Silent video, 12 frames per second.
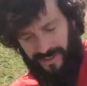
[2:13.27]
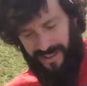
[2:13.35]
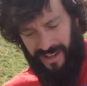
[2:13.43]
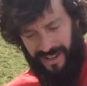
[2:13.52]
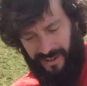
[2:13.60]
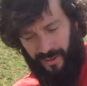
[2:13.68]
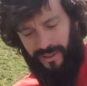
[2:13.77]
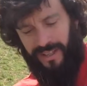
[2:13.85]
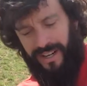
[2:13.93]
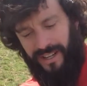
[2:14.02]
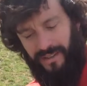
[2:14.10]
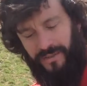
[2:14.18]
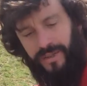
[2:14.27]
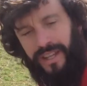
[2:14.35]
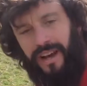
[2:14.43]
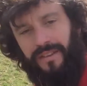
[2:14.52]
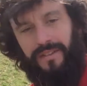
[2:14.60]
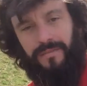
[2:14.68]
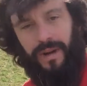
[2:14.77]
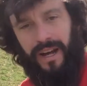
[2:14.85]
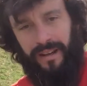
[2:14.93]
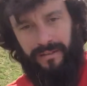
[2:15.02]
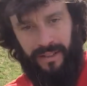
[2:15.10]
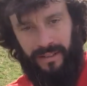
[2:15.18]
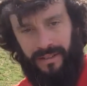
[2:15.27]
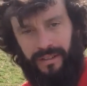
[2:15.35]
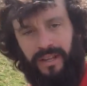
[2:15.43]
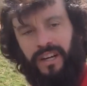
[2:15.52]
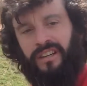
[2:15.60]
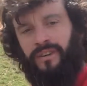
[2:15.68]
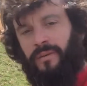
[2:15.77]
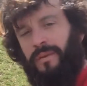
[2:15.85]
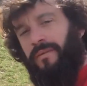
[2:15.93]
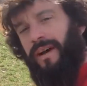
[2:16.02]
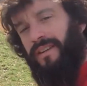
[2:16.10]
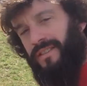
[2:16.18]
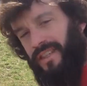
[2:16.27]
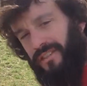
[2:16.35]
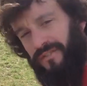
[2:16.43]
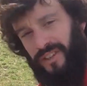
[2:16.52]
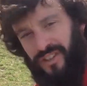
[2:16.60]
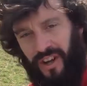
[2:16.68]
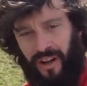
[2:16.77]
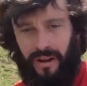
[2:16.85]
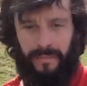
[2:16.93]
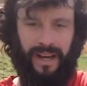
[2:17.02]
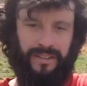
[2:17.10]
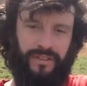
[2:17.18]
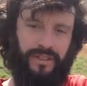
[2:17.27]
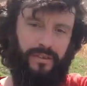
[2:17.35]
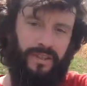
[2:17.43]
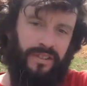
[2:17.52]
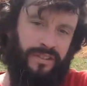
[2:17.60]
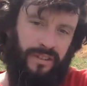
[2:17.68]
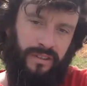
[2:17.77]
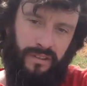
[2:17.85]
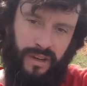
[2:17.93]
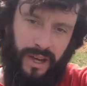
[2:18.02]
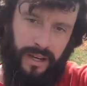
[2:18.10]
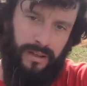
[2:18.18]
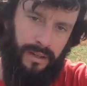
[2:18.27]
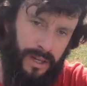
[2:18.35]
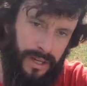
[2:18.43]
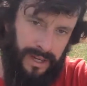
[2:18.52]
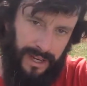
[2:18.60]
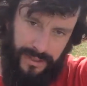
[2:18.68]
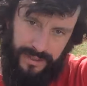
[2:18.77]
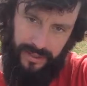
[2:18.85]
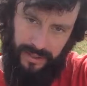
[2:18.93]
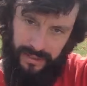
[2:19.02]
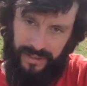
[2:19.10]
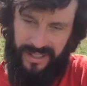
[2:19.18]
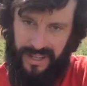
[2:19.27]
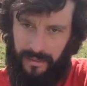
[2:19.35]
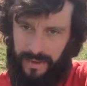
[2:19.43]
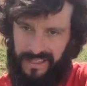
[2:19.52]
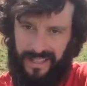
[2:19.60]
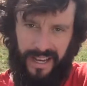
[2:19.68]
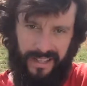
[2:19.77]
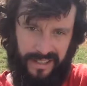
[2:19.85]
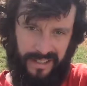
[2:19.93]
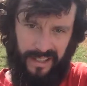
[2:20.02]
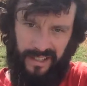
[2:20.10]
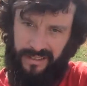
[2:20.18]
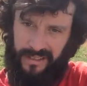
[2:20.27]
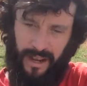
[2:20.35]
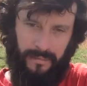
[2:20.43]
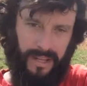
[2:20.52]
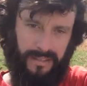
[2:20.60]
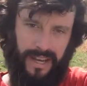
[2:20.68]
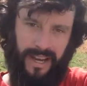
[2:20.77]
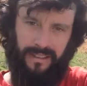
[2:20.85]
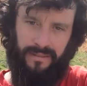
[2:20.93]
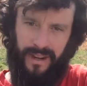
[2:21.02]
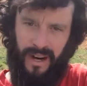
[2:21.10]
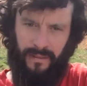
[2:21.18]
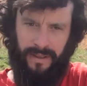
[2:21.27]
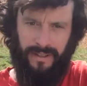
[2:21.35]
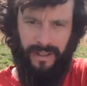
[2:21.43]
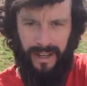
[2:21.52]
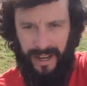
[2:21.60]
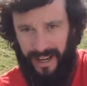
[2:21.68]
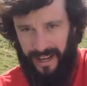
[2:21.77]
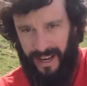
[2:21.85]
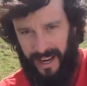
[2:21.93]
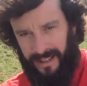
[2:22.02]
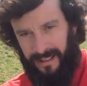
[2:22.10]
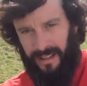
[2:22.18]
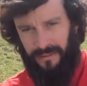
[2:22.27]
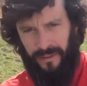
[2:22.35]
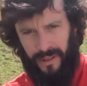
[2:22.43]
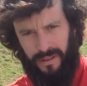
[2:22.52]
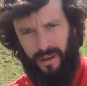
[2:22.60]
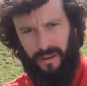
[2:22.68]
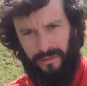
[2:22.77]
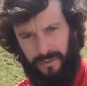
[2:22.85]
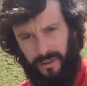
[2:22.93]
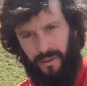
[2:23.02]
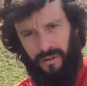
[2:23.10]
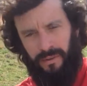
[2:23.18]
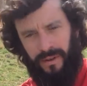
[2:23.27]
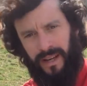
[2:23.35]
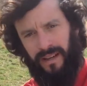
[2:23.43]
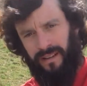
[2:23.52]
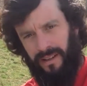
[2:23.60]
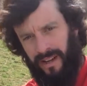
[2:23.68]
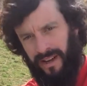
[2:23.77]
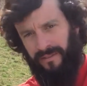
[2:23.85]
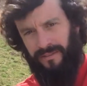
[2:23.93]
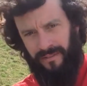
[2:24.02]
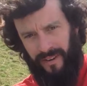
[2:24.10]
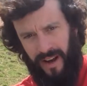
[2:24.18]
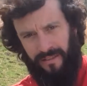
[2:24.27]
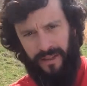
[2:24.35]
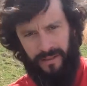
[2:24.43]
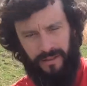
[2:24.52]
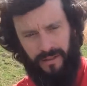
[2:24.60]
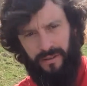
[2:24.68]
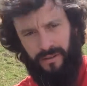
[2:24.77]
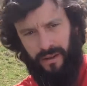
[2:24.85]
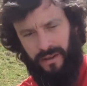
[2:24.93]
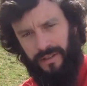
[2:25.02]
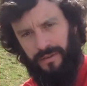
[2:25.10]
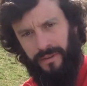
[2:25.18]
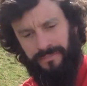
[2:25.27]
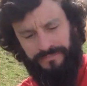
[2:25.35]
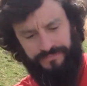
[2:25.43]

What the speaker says: The corn that I used without the Sprout Evolution grew to be about 6 foot tall and about 2 ears of corn on it. I also grew the same exact seed, same exact environment, had an 18-foot tall corn plant, and I had 5 ears of corn on each one.